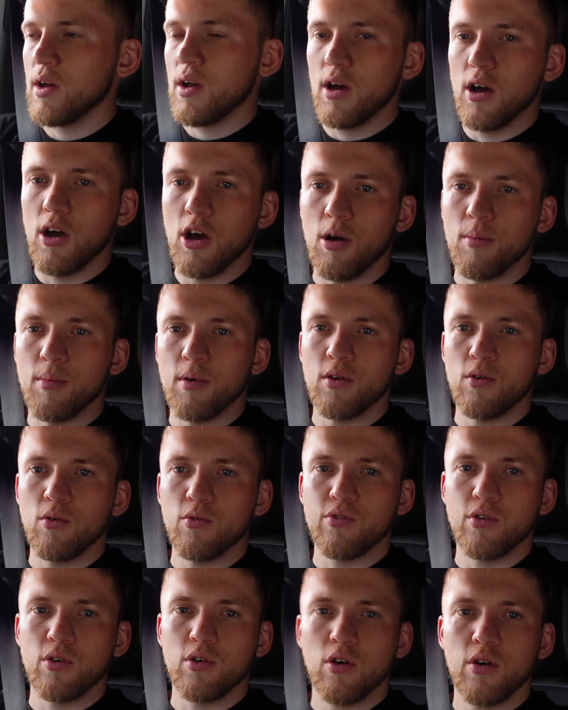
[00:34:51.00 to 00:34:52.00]
and
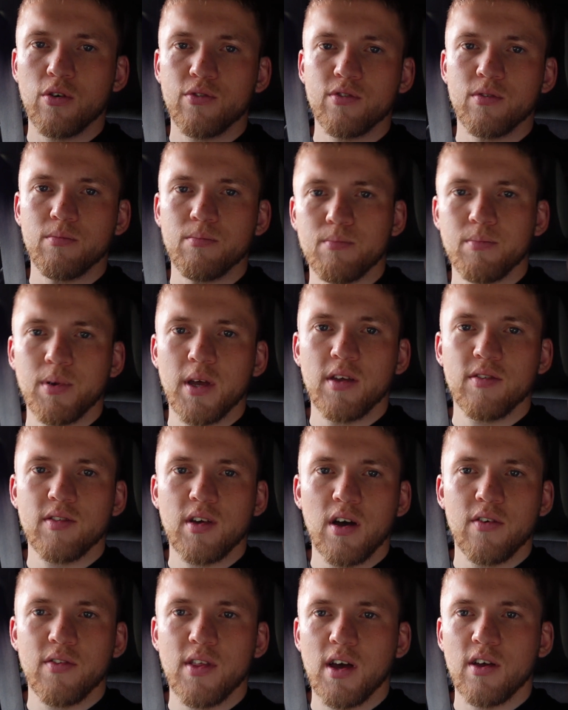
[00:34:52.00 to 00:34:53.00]
also got some beers
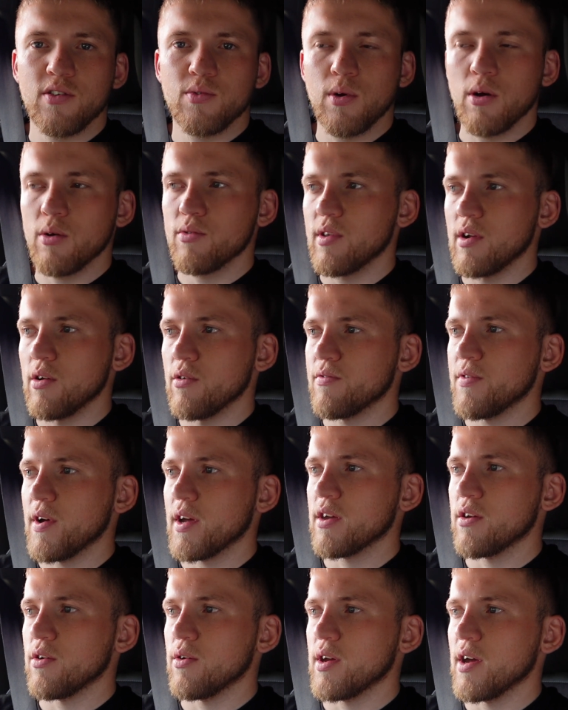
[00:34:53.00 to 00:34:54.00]
out of that as well as a little
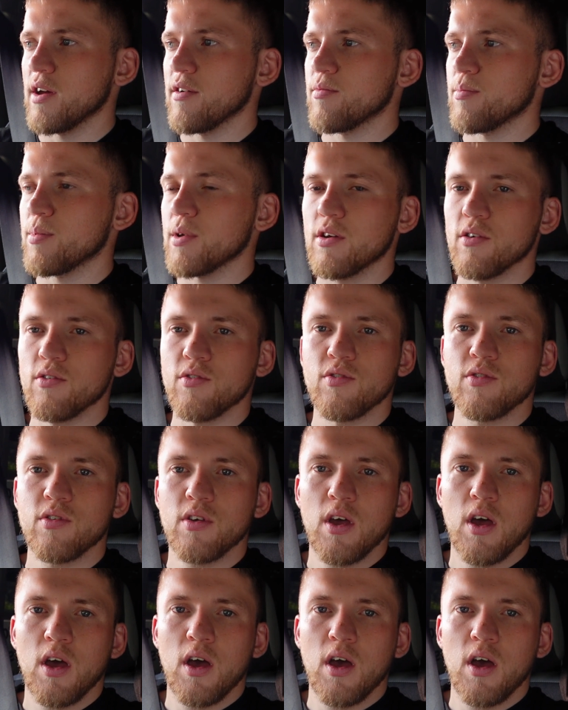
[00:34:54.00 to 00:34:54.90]
thank you gift, because